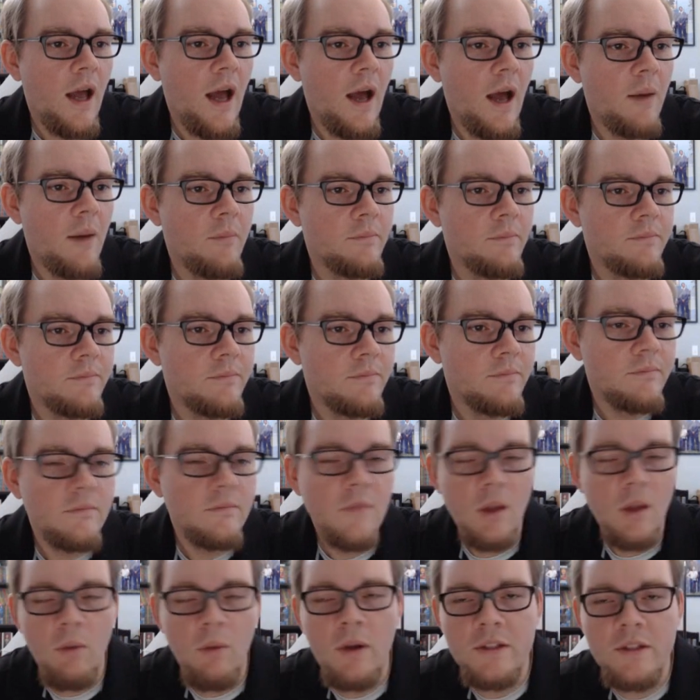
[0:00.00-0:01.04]

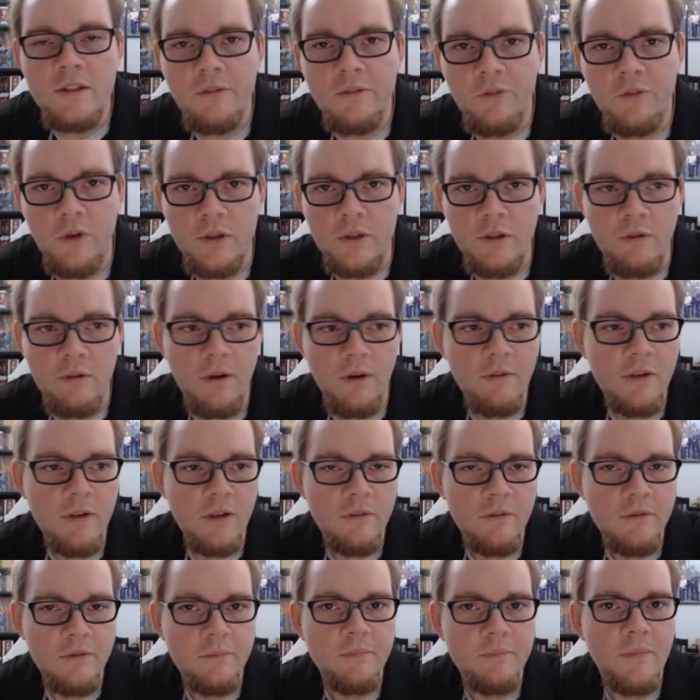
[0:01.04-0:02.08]
That wants the fourth
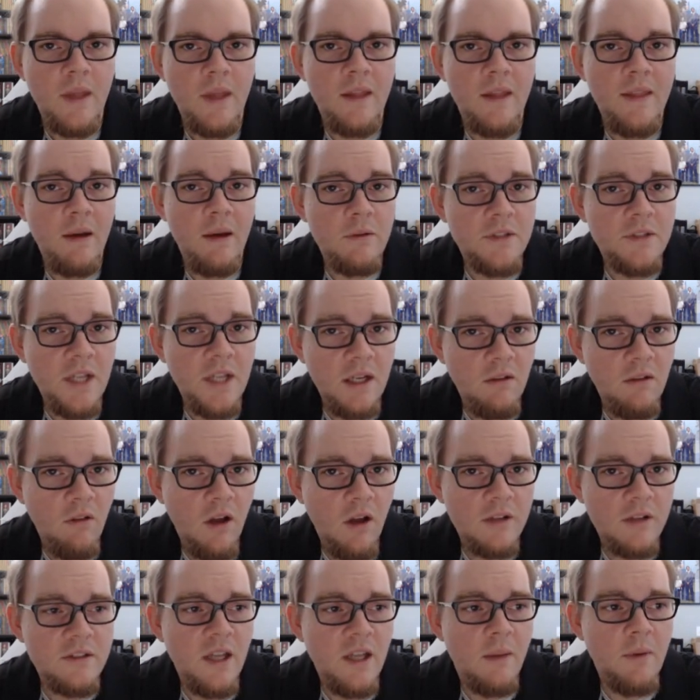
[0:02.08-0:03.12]
derivative. And that would take a
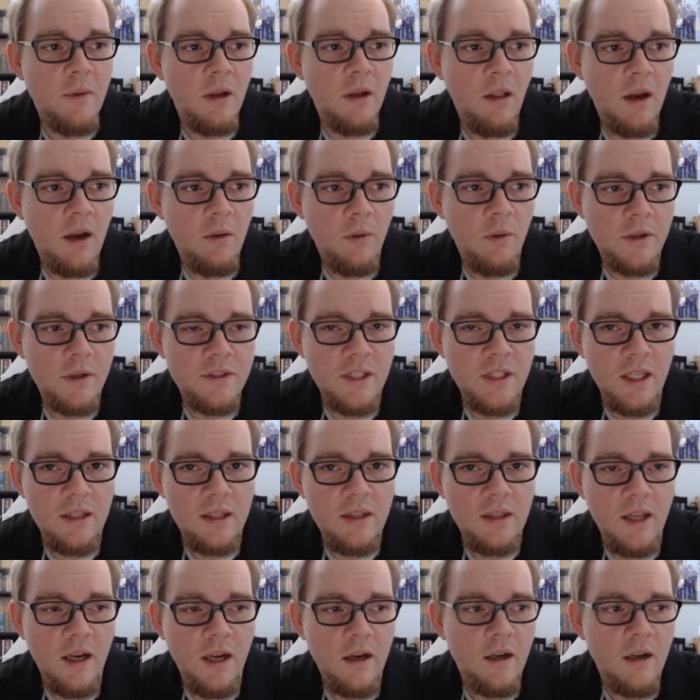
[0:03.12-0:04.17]
long time and a lot of work to
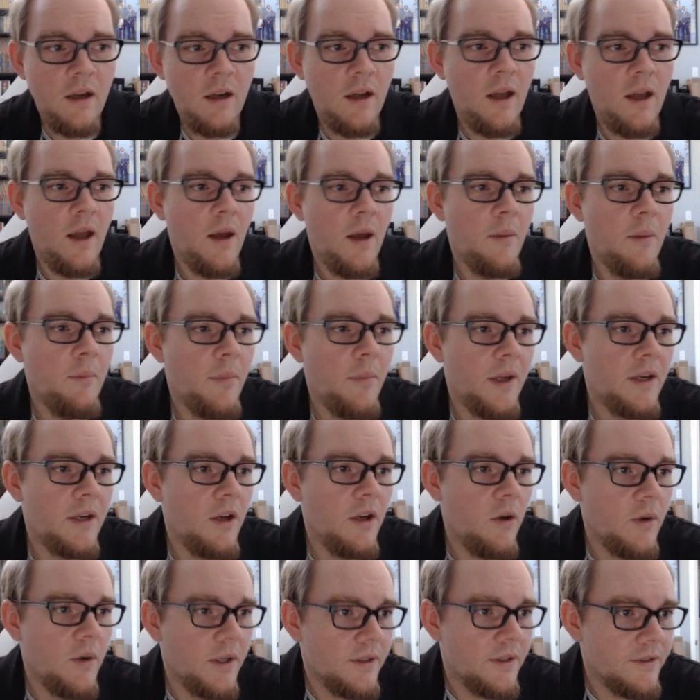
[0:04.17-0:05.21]
get there. But
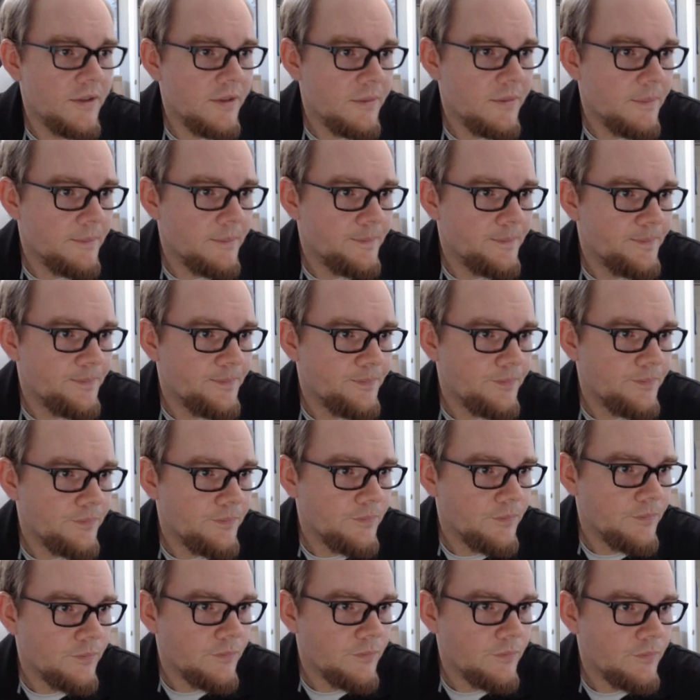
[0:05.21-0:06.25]
notice,
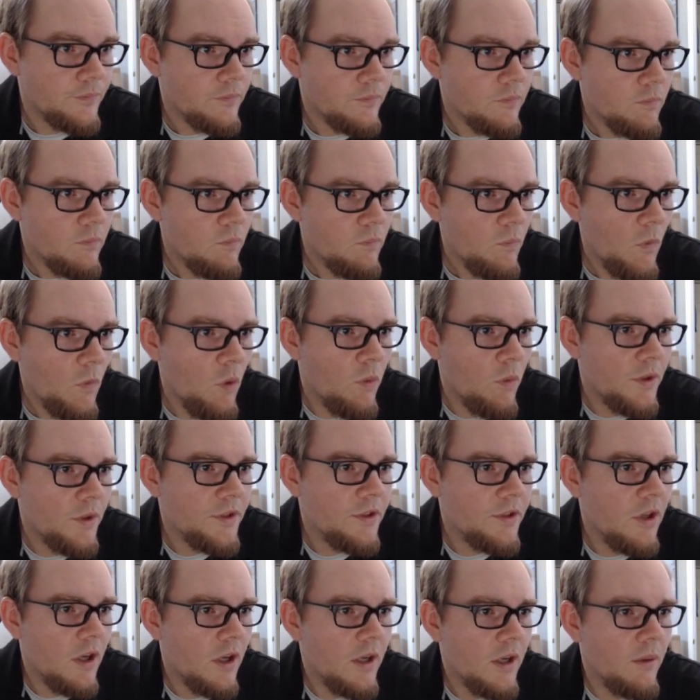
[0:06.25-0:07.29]
we're
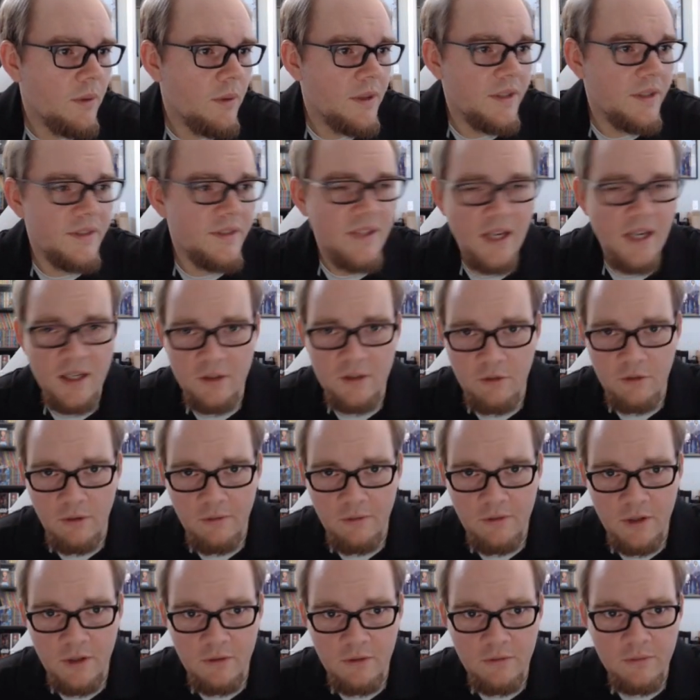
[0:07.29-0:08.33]
starting with the second
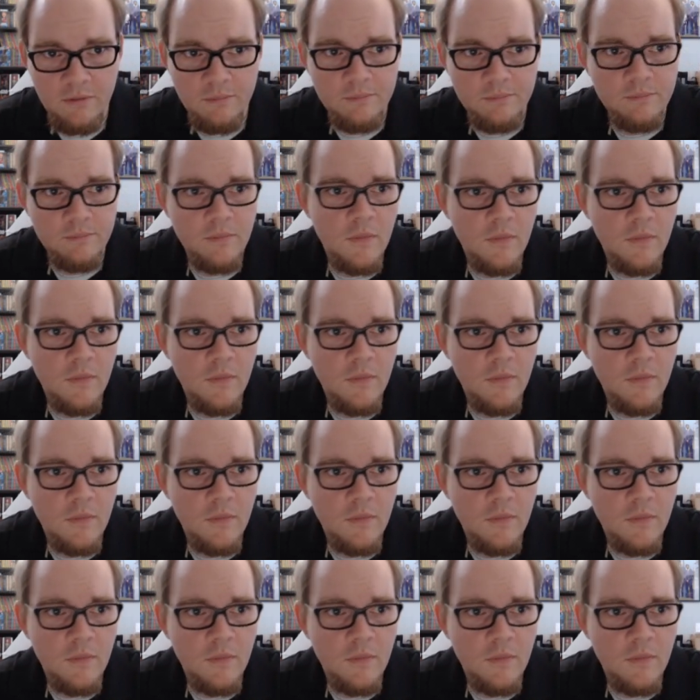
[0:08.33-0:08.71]
derivative.